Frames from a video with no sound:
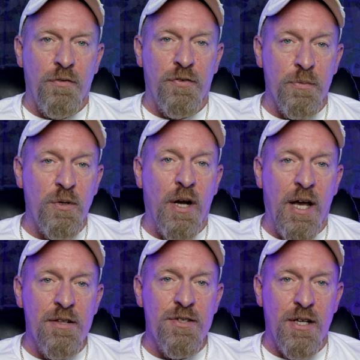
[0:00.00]
from your
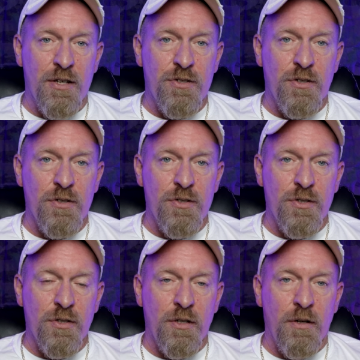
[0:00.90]

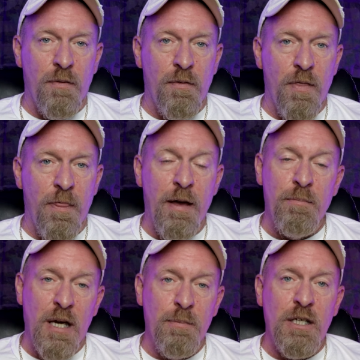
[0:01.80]
ancestors that
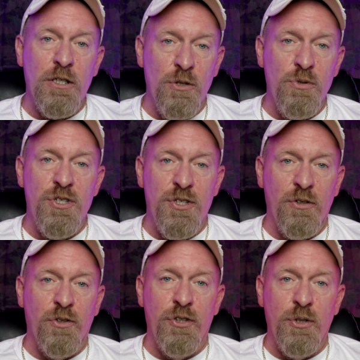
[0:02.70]
maybe you
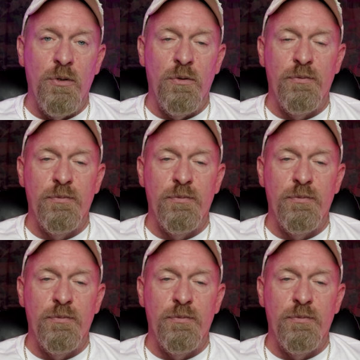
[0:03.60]
still do.